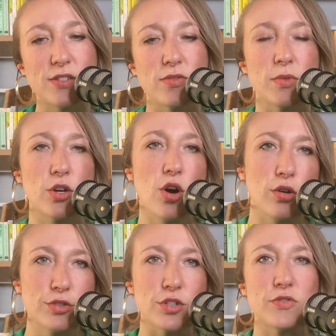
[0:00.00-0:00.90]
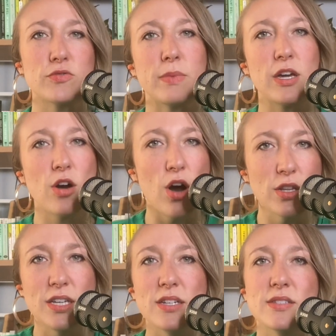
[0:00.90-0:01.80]
from the culture, from my
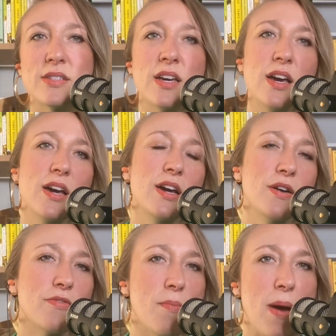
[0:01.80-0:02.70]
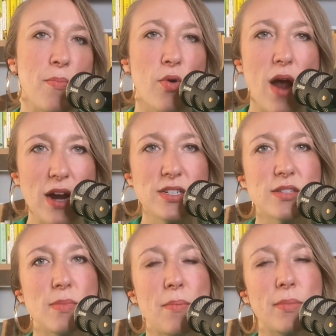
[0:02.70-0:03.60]
colleagues, from my
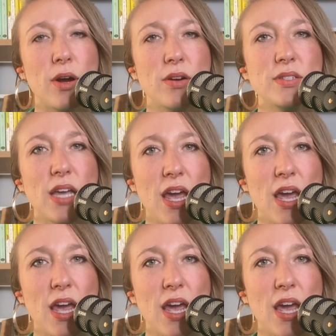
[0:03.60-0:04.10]
practice members.